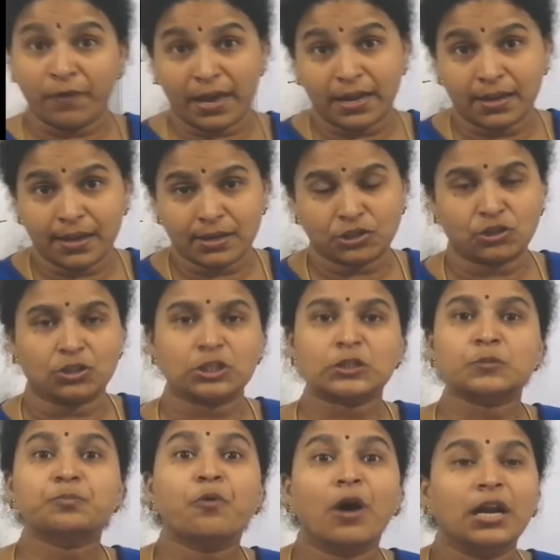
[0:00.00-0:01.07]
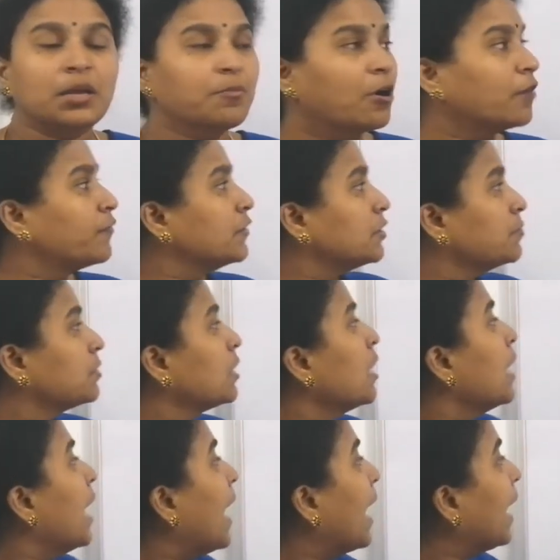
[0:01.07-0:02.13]
variations, polymorphisms.
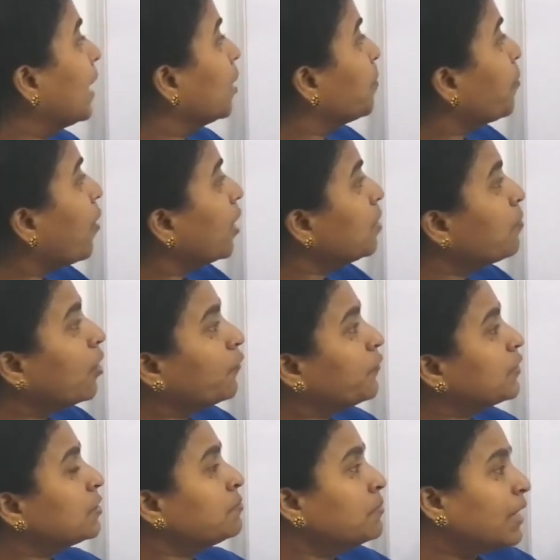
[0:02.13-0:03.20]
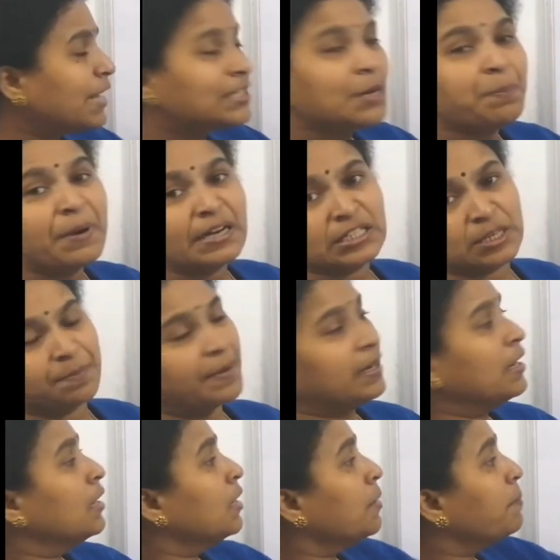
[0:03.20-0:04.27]
And polymorphism is a principle
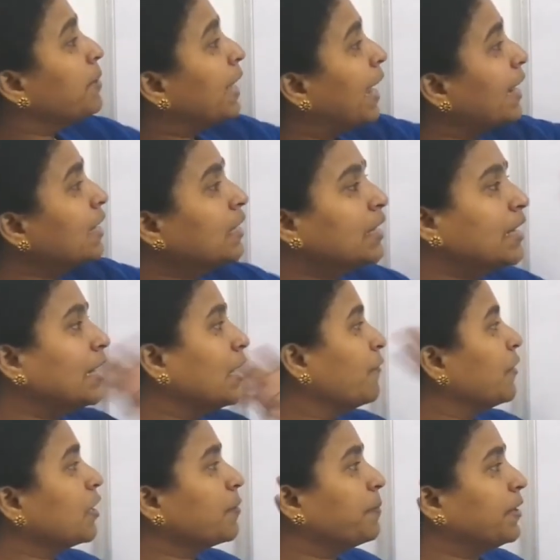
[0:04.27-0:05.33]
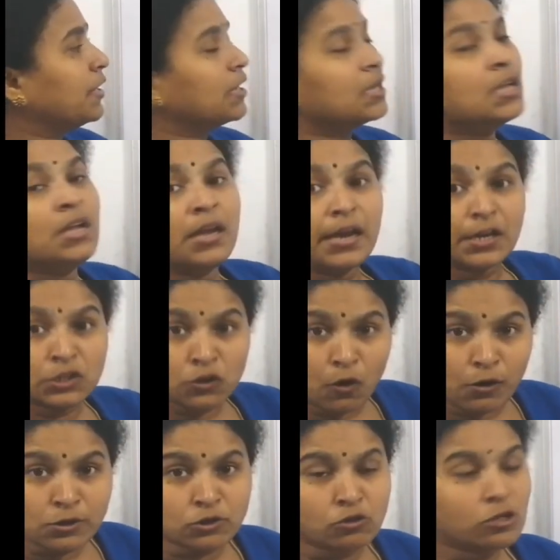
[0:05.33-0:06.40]
behind DNA fingerprinting. It is
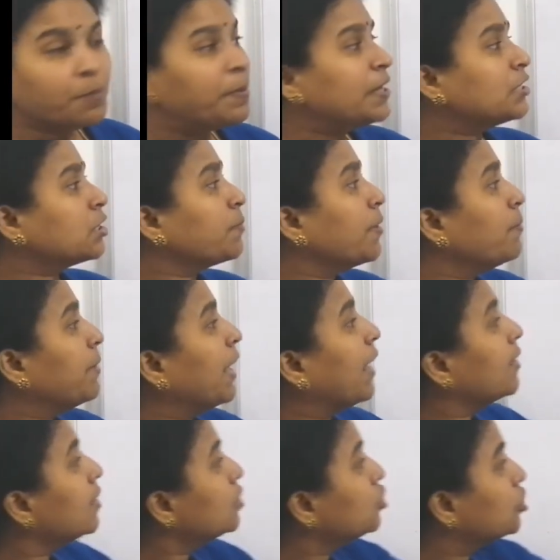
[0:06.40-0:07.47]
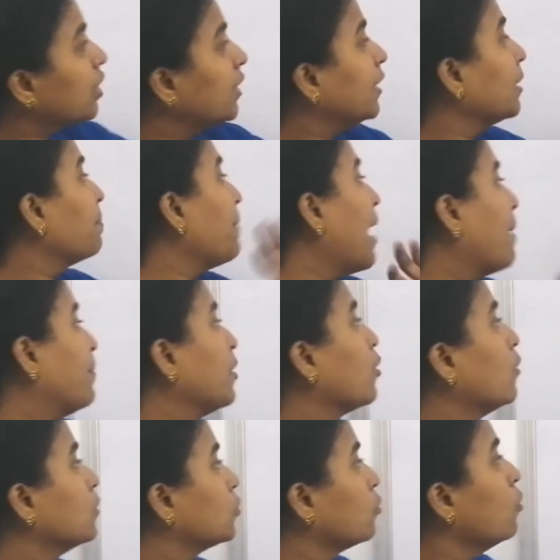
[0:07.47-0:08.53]
also the principle behind genetic mapping
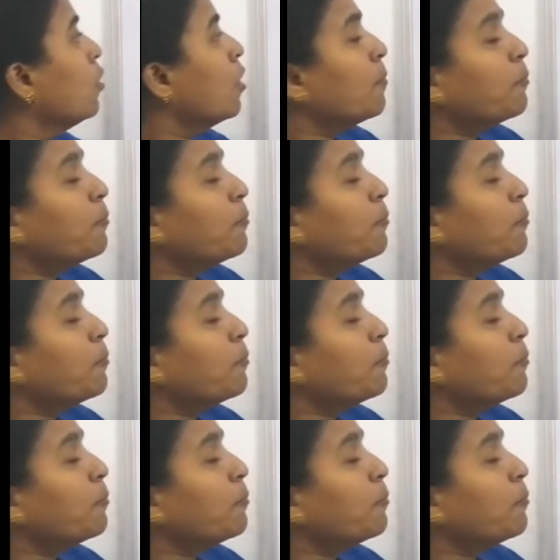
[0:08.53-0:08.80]
also.